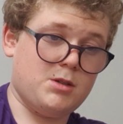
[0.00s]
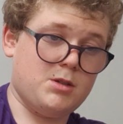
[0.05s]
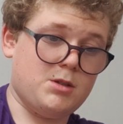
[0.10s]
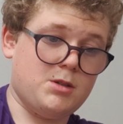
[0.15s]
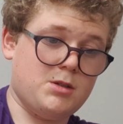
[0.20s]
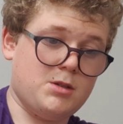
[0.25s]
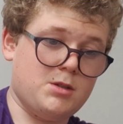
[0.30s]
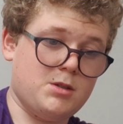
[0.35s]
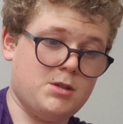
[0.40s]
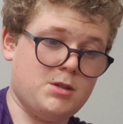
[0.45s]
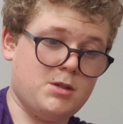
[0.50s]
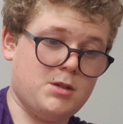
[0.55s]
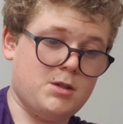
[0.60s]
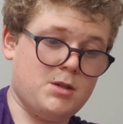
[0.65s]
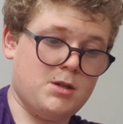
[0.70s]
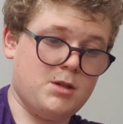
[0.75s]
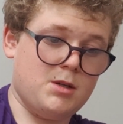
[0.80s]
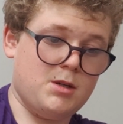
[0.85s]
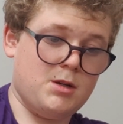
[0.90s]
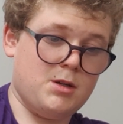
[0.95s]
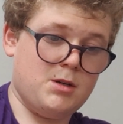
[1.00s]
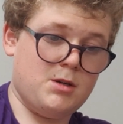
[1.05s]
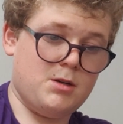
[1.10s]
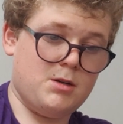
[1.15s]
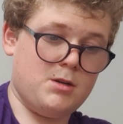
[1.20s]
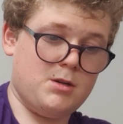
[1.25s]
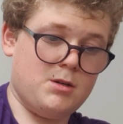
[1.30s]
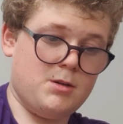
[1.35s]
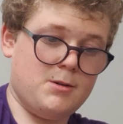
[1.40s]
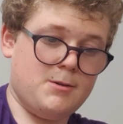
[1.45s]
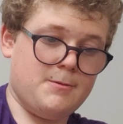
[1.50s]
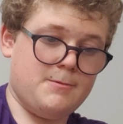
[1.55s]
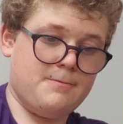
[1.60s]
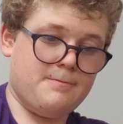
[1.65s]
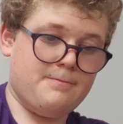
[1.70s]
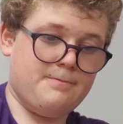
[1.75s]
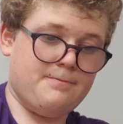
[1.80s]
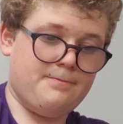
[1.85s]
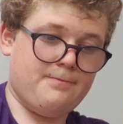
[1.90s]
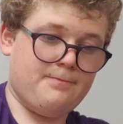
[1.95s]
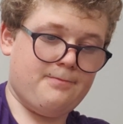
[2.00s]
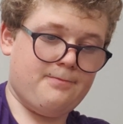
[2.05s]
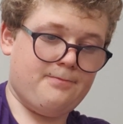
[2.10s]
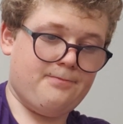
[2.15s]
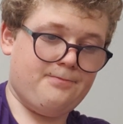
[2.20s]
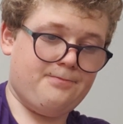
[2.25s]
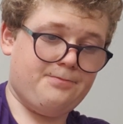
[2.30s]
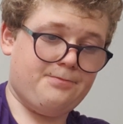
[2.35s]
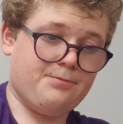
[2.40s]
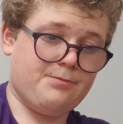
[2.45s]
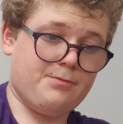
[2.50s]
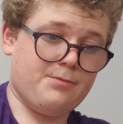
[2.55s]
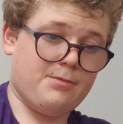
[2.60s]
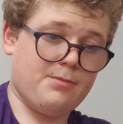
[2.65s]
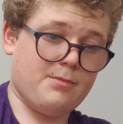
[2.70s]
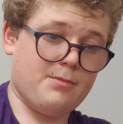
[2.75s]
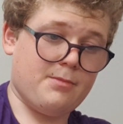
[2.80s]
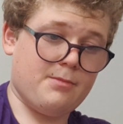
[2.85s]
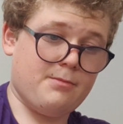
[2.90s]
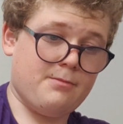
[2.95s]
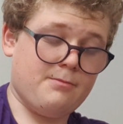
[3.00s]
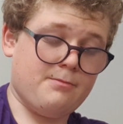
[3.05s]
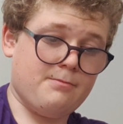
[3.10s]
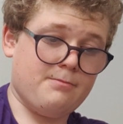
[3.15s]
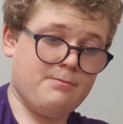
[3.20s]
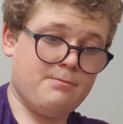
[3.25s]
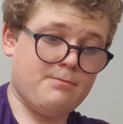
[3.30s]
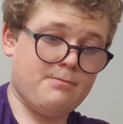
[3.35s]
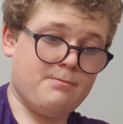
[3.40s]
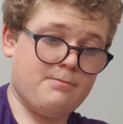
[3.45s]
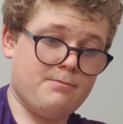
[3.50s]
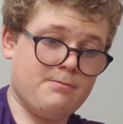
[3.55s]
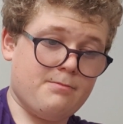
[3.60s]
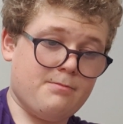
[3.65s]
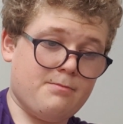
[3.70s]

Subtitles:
Nothing is said.